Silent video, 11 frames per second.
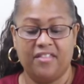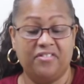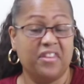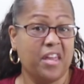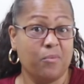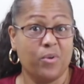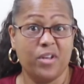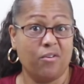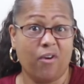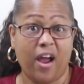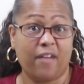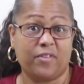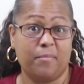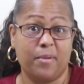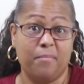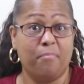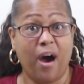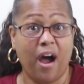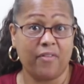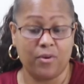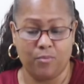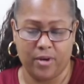Then we don't have to be
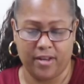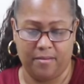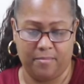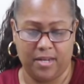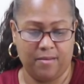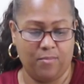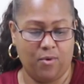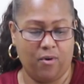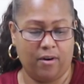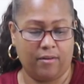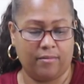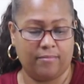bothered with him anymore.